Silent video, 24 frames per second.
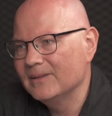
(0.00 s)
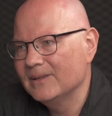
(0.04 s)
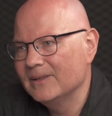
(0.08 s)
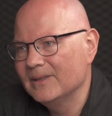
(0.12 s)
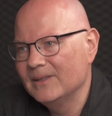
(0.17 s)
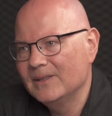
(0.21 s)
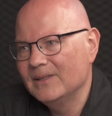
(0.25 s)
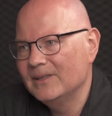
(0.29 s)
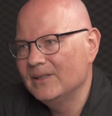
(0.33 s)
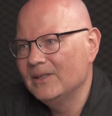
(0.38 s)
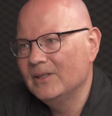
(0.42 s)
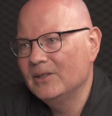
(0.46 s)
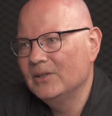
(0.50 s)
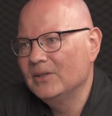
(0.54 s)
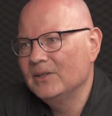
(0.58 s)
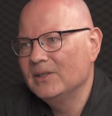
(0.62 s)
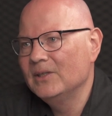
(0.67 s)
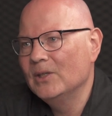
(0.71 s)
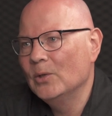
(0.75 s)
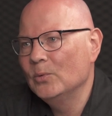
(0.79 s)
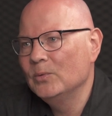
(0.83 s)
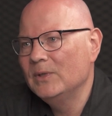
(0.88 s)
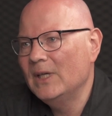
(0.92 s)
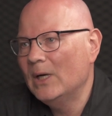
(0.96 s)
There
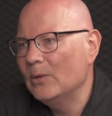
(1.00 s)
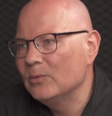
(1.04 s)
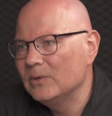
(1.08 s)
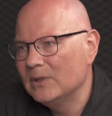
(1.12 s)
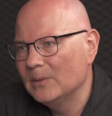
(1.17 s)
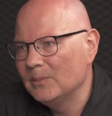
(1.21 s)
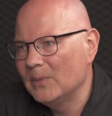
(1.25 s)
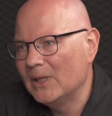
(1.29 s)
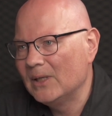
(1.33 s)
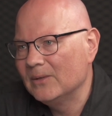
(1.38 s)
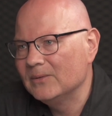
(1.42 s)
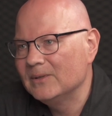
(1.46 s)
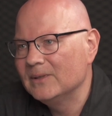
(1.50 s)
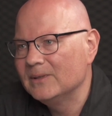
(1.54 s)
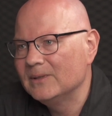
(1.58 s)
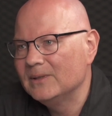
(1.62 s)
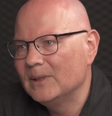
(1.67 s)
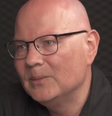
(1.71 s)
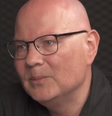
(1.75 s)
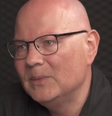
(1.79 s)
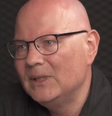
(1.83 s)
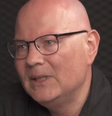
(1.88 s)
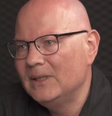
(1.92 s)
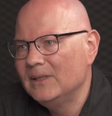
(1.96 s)
is no doubt about it.
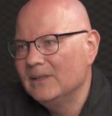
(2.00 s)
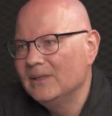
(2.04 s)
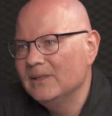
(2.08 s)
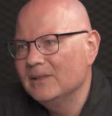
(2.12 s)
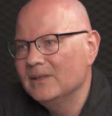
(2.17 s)
I mean,